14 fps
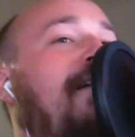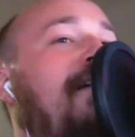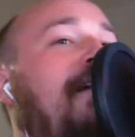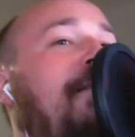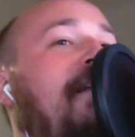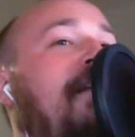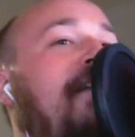
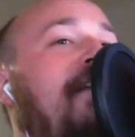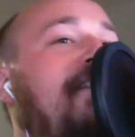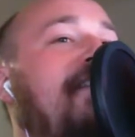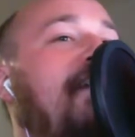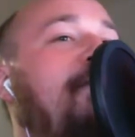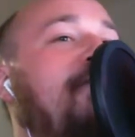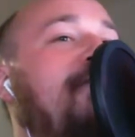I mean, I've got a
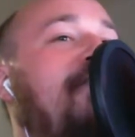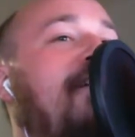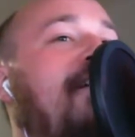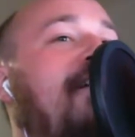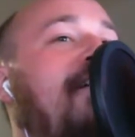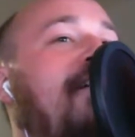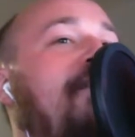table
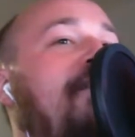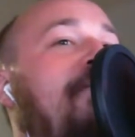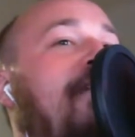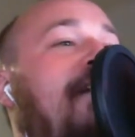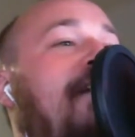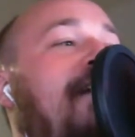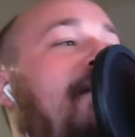saw,
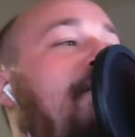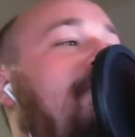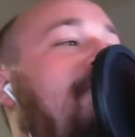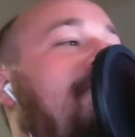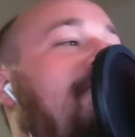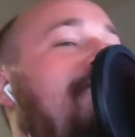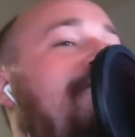
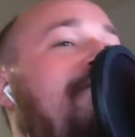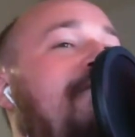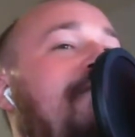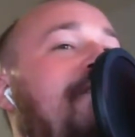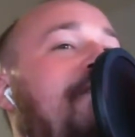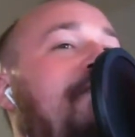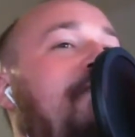
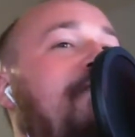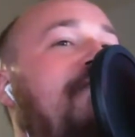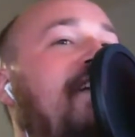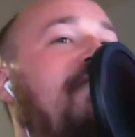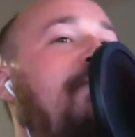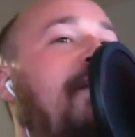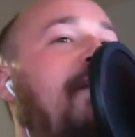full
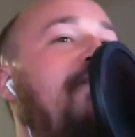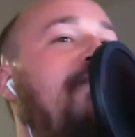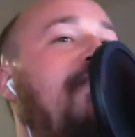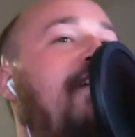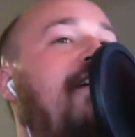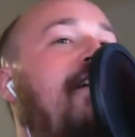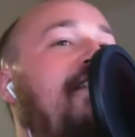size miter
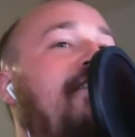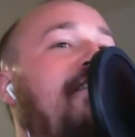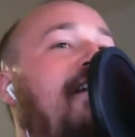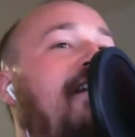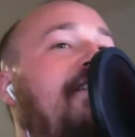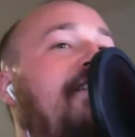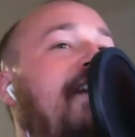saw,
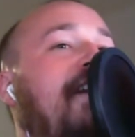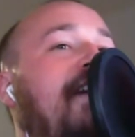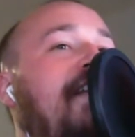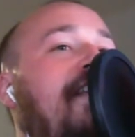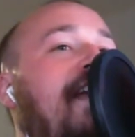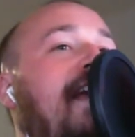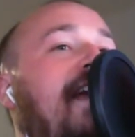
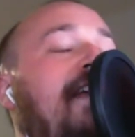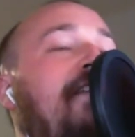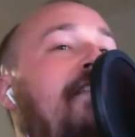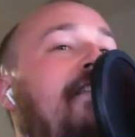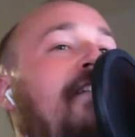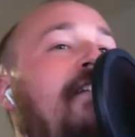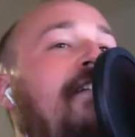tiny
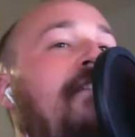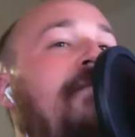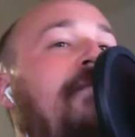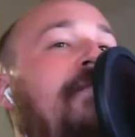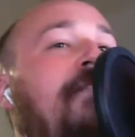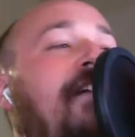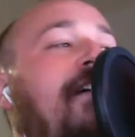lathe,
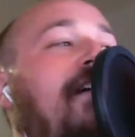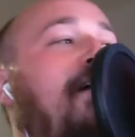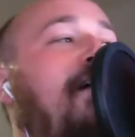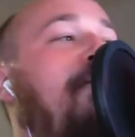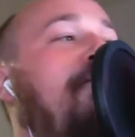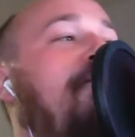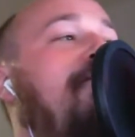
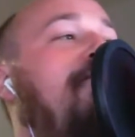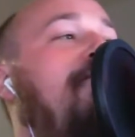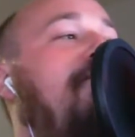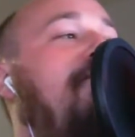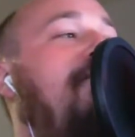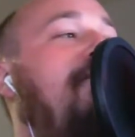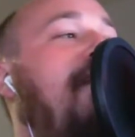and
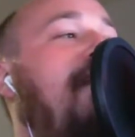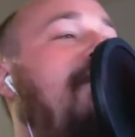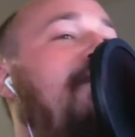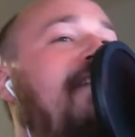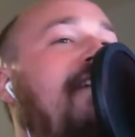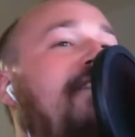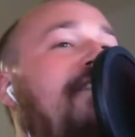
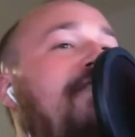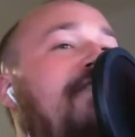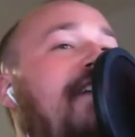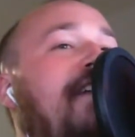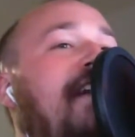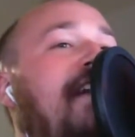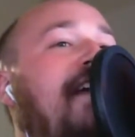everything
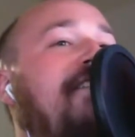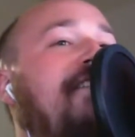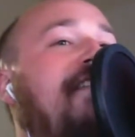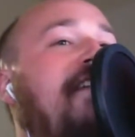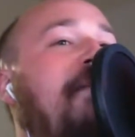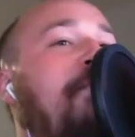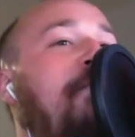just kind of has
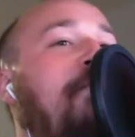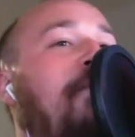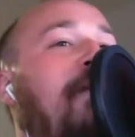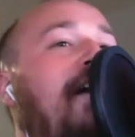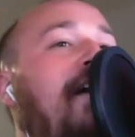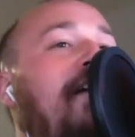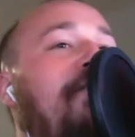to get moved
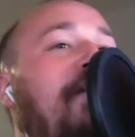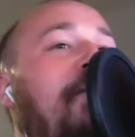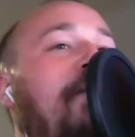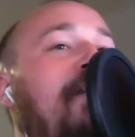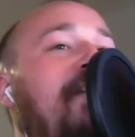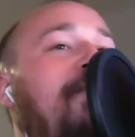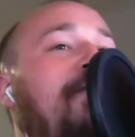around if I
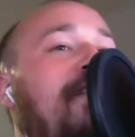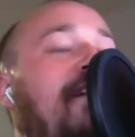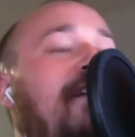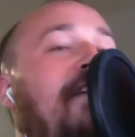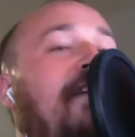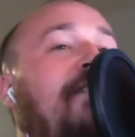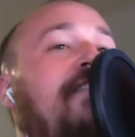want to use
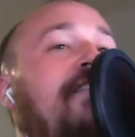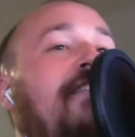any of it.